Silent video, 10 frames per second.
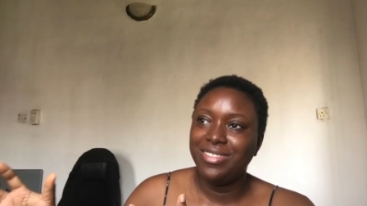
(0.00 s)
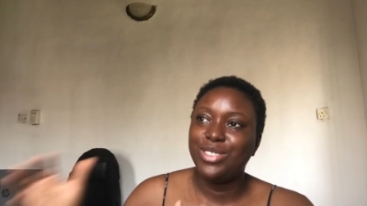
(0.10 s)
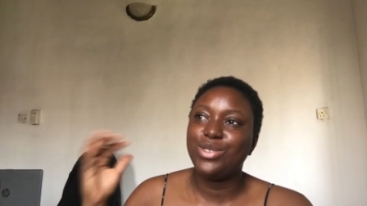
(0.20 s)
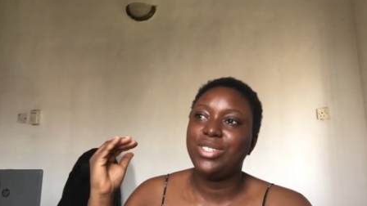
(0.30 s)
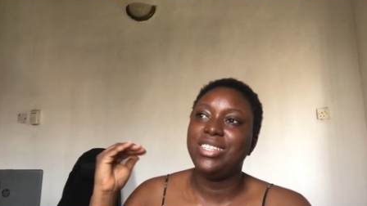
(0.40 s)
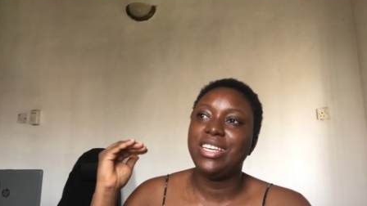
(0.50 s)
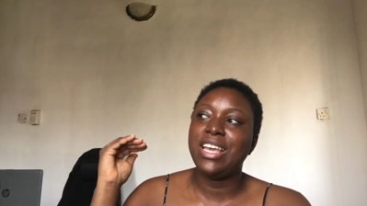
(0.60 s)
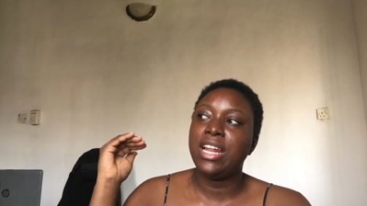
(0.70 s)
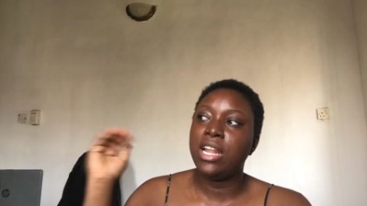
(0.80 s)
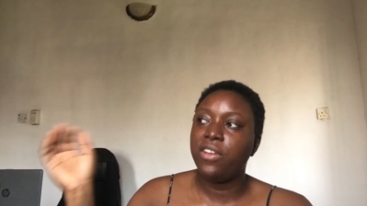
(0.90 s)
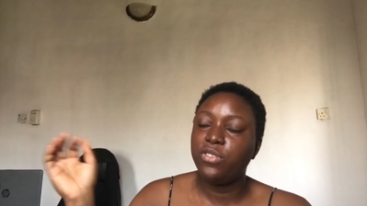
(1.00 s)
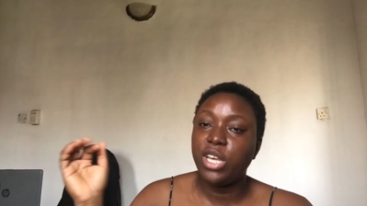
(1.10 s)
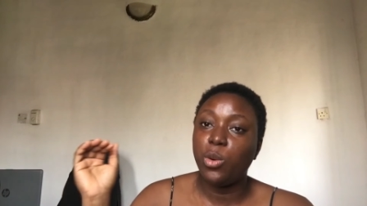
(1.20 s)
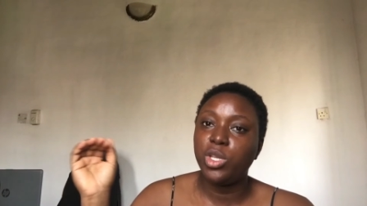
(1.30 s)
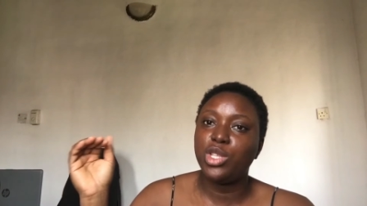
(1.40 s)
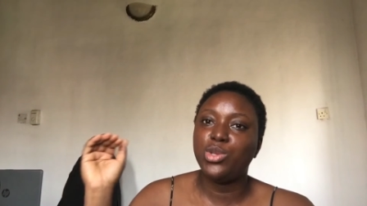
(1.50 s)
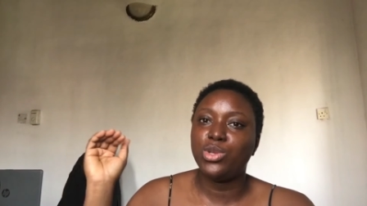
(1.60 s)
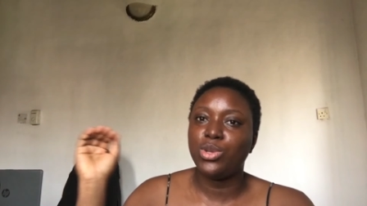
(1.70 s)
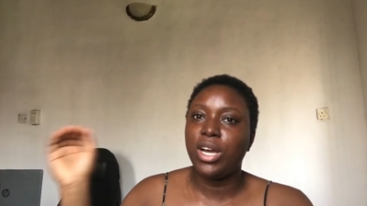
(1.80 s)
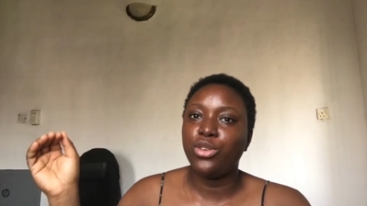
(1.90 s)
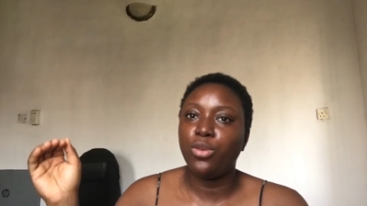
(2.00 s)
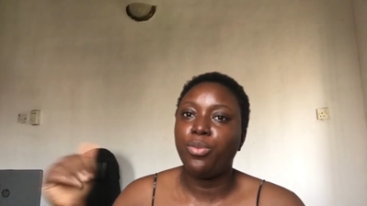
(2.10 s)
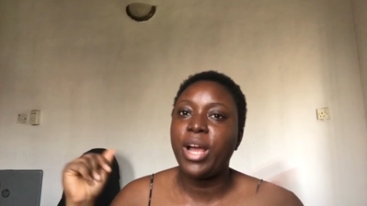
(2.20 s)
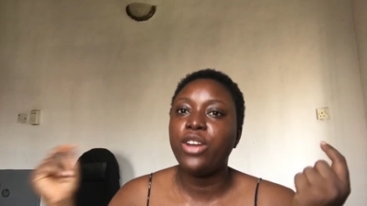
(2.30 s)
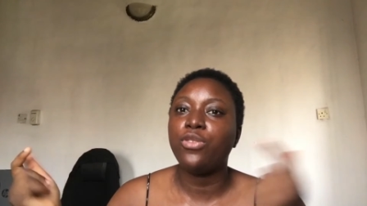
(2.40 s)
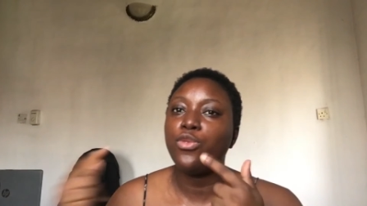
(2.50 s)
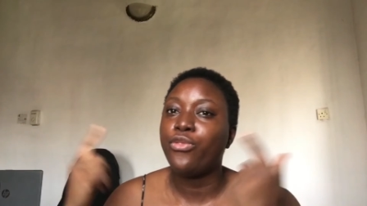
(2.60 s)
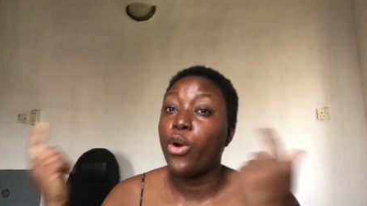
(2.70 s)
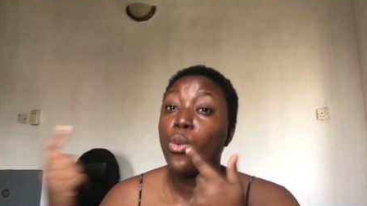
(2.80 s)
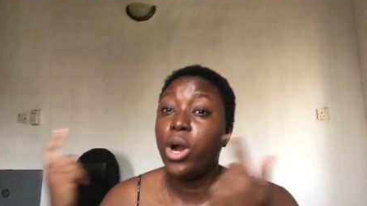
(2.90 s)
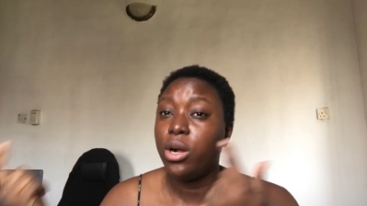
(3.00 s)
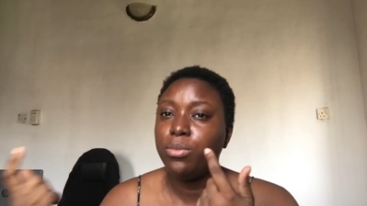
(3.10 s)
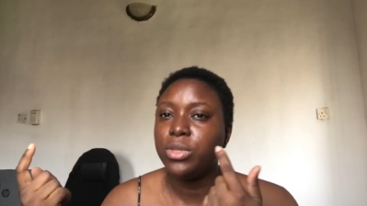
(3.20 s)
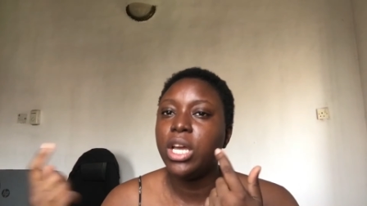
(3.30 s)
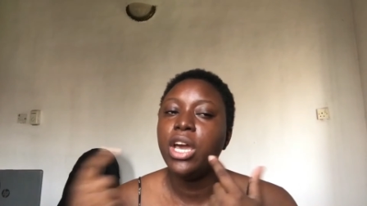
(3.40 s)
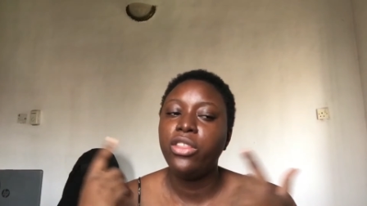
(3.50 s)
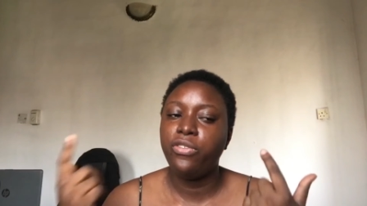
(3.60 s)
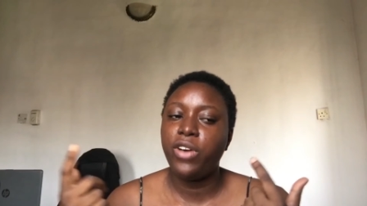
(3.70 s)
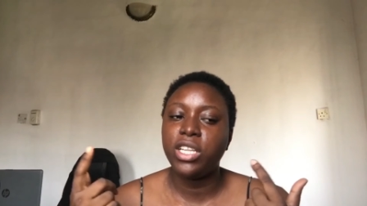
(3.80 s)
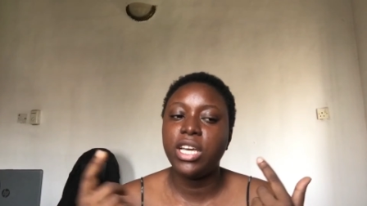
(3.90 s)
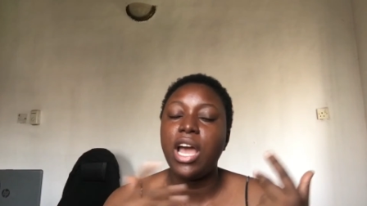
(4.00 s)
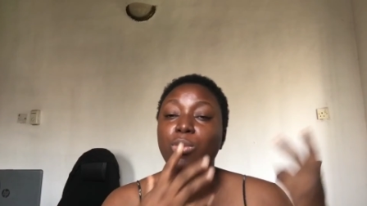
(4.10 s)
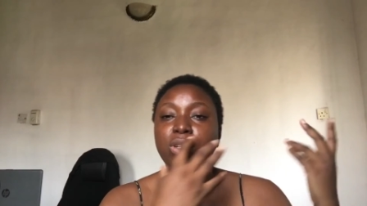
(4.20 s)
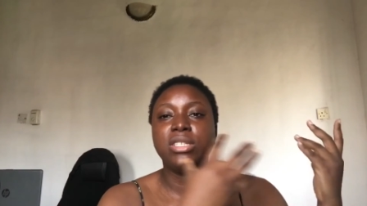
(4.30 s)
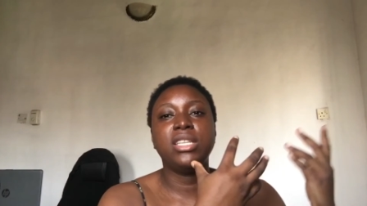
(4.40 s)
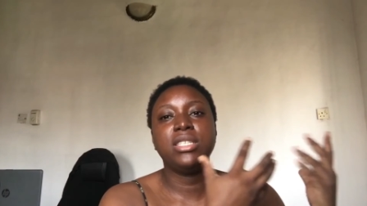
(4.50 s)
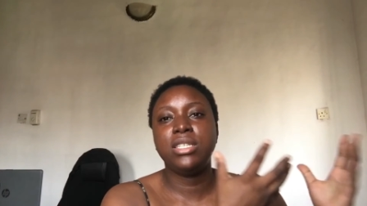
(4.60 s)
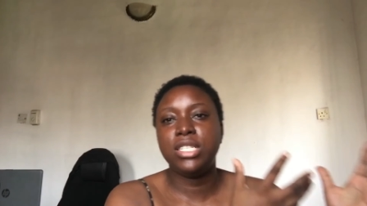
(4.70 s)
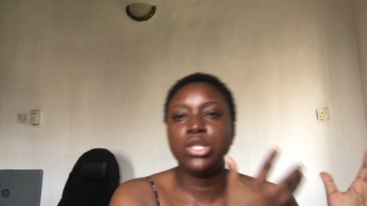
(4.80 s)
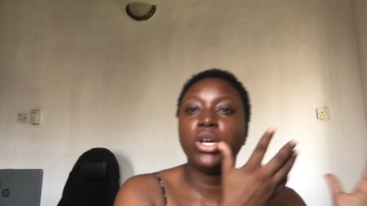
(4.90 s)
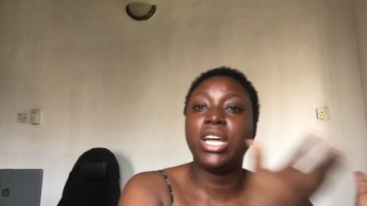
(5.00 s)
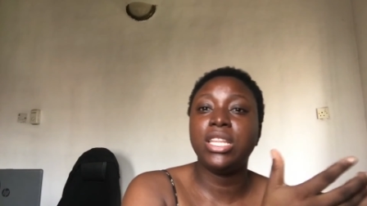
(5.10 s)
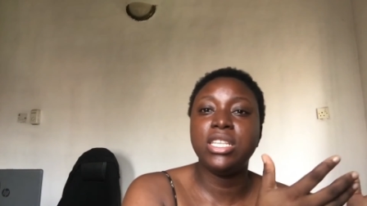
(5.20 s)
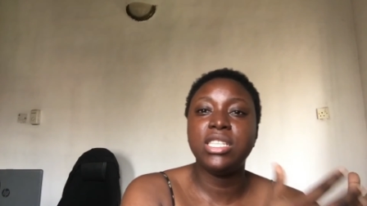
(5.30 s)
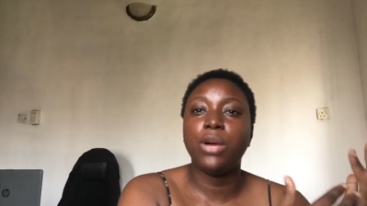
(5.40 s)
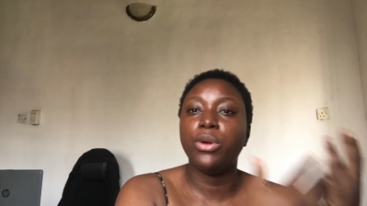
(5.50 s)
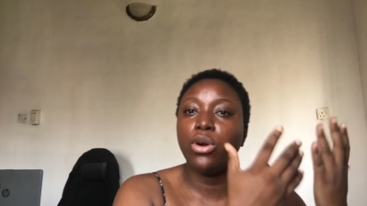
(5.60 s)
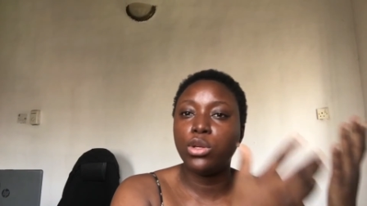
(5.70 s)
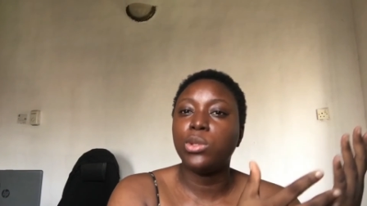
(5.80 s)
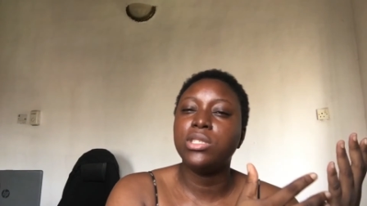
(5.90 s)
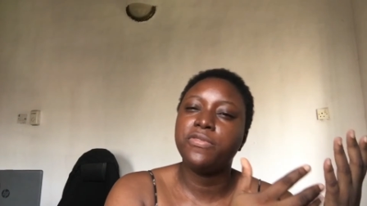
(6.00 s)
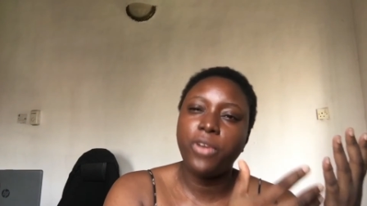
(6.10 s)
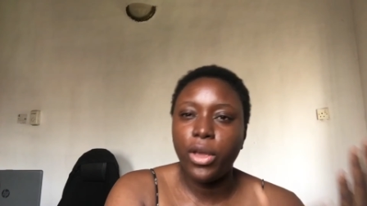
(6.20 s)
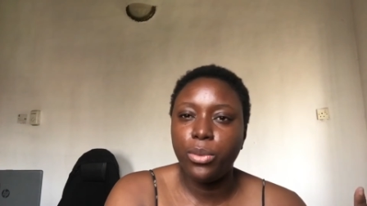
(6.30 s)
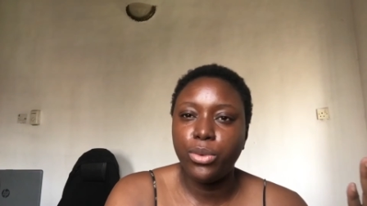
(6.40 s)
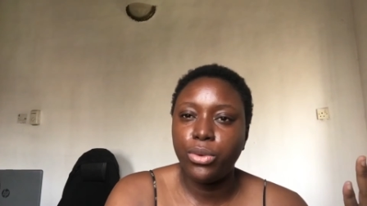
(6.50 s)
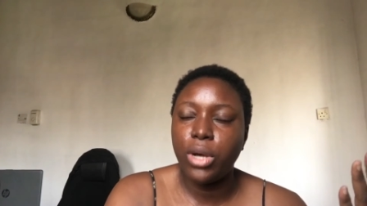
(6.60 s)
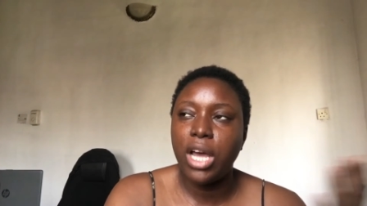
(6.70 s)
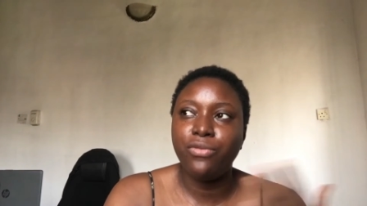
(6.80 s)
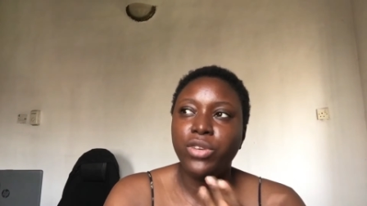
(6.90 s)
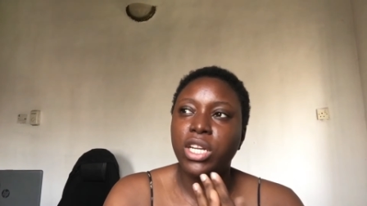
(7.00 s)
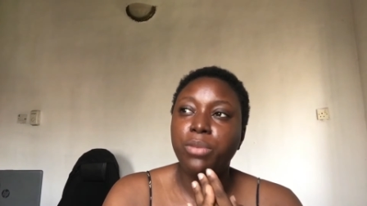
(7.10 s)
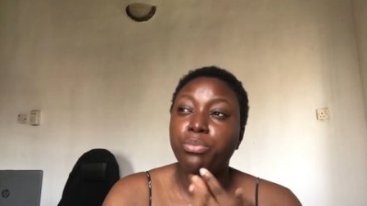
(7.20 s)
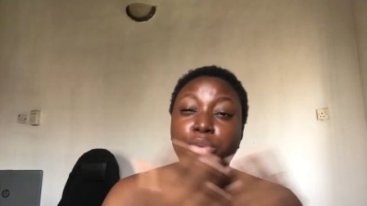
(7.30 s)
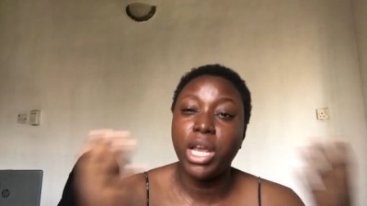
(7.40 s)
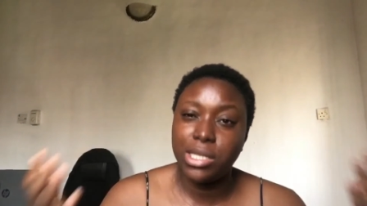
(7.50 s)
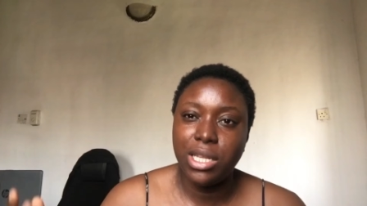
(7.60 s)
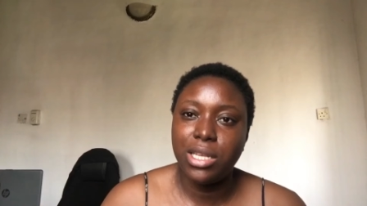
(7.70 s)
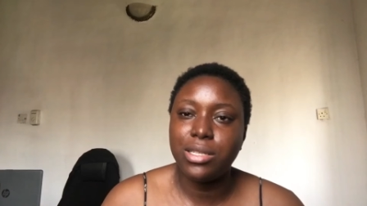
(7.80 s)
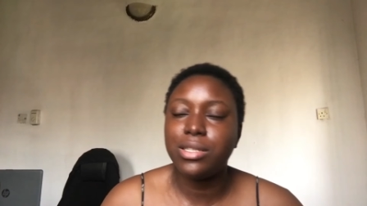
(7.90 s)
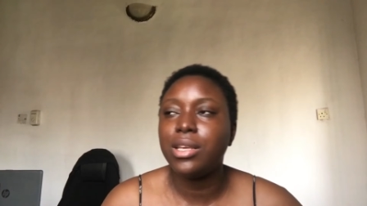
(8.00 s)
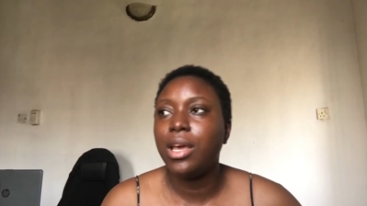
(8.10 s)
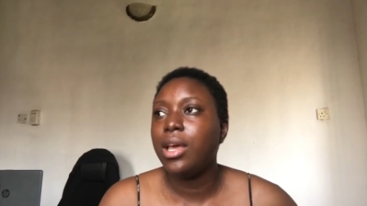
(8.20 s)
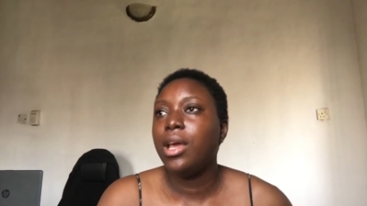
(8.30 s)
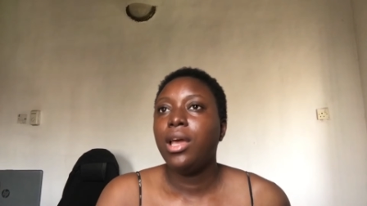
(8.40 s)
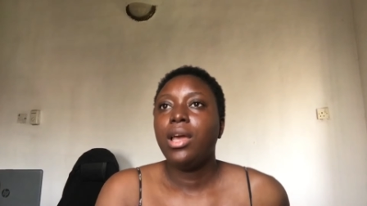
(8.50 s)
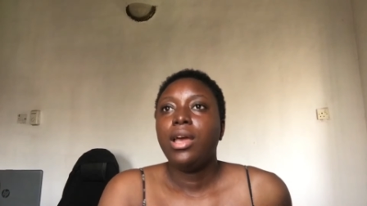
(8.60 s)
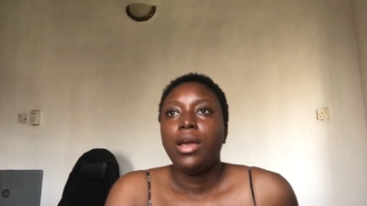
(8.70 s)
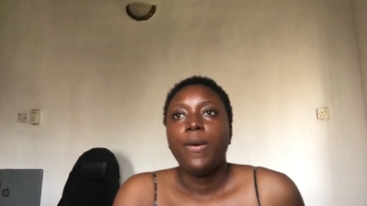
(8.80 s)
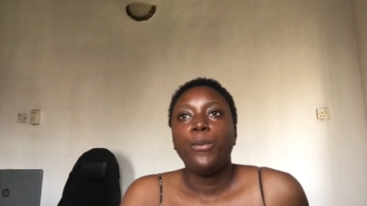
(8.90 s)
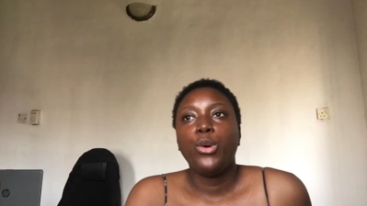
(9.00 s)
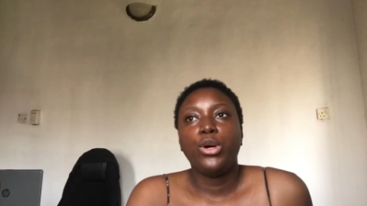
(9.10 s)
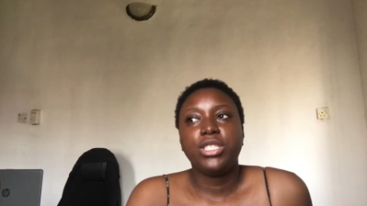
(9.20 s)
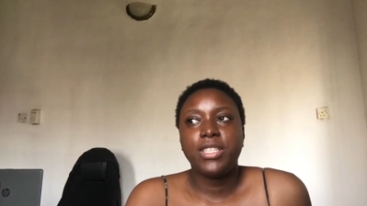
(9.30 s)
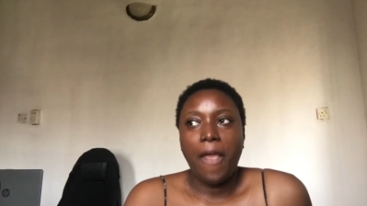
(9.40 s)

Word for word: to the level that I wanted to add up, kind of overwhelmed the fact that I was getting these other things that were unquantifiable and really priceless. But